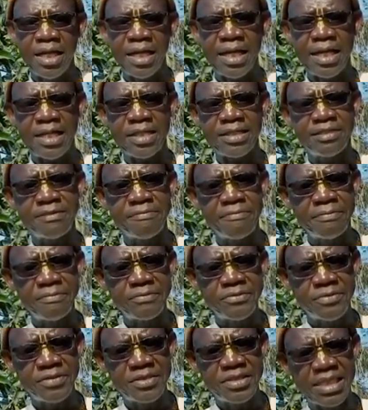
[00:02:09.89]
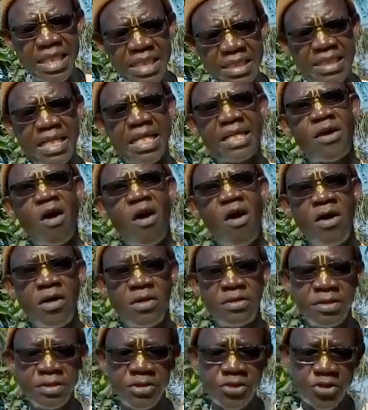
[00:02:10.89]
is centered
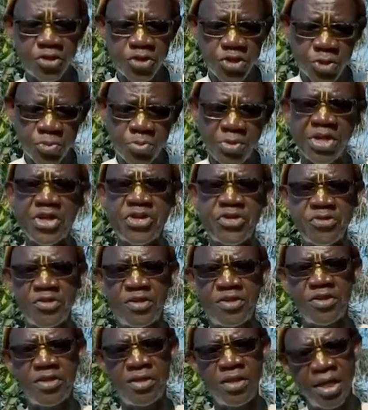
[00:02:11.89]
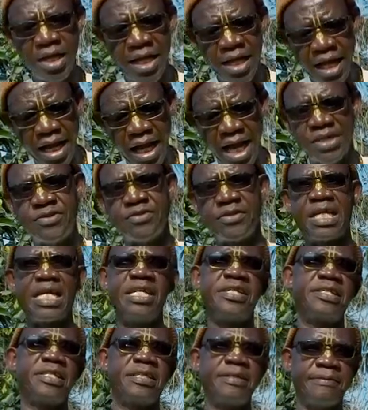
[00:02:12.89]
on spiritual
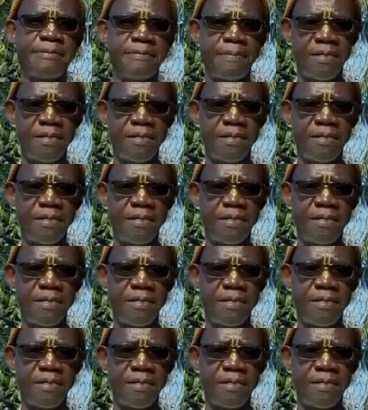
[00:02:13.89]
education.